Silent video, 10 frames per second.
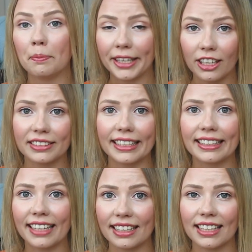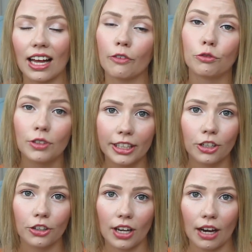because it does have really
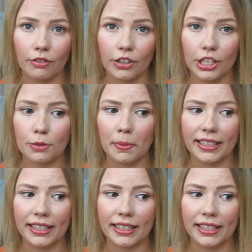good coverage,